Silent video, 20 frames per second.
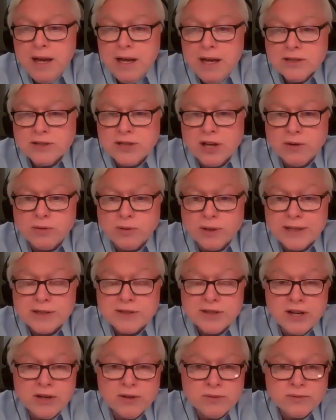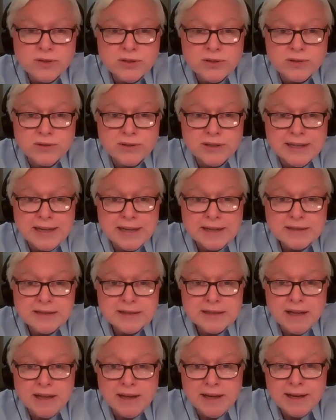So let's go to the
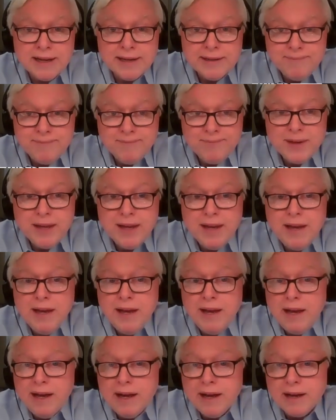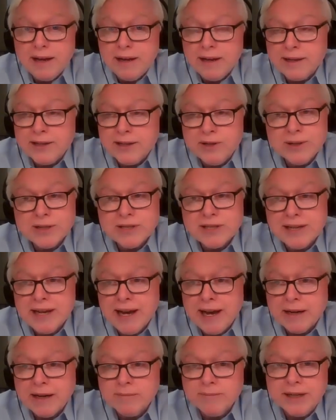next slide. US
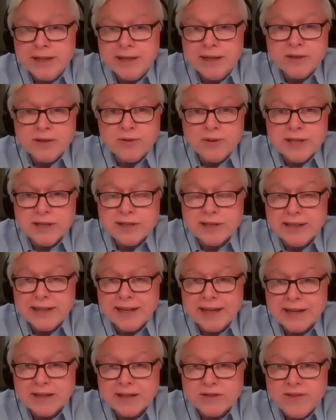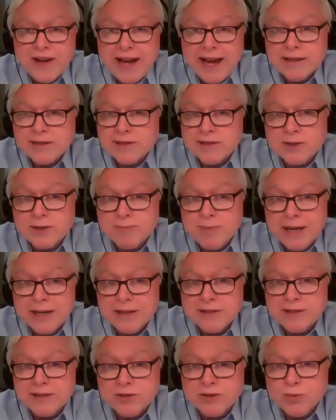economy increasing at its fastest
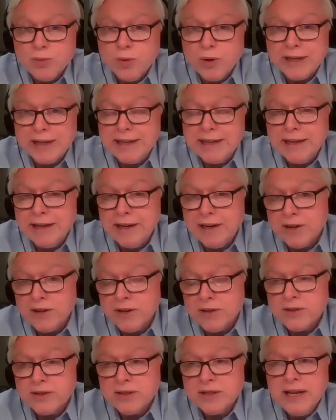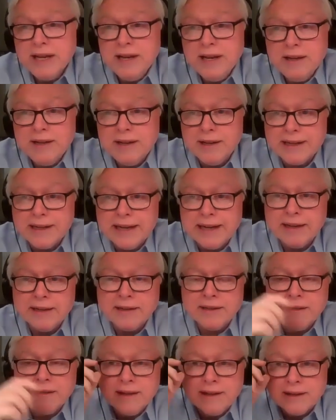pace in 20 years.
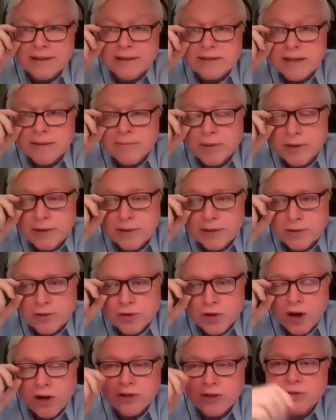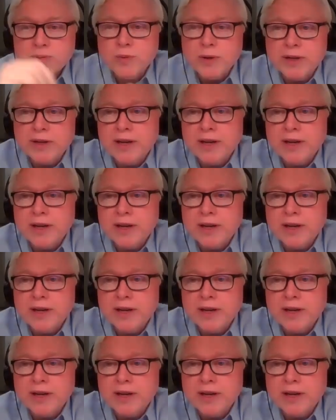Again, some of the charts we